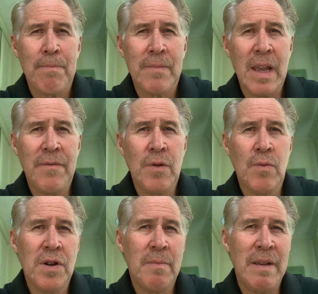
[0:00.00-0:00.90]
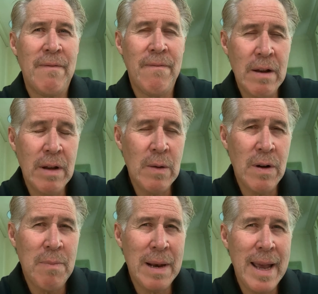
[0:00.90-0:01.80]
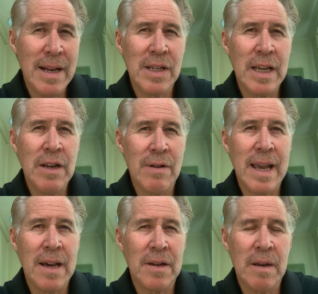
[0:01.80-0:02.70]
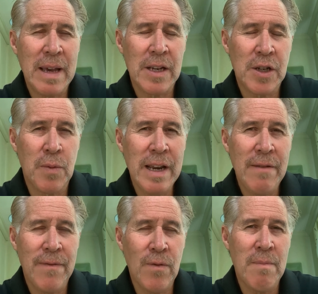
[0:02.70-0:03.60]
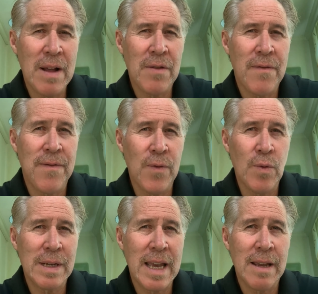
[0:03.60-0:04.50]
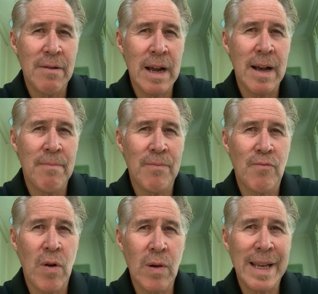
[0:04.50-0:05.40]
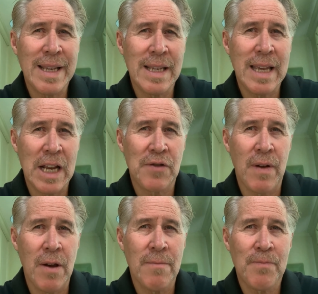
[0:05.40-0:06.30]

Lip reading: Now, if you want to be very well planned, see your accountant about a 24-month forward rolling cash flow.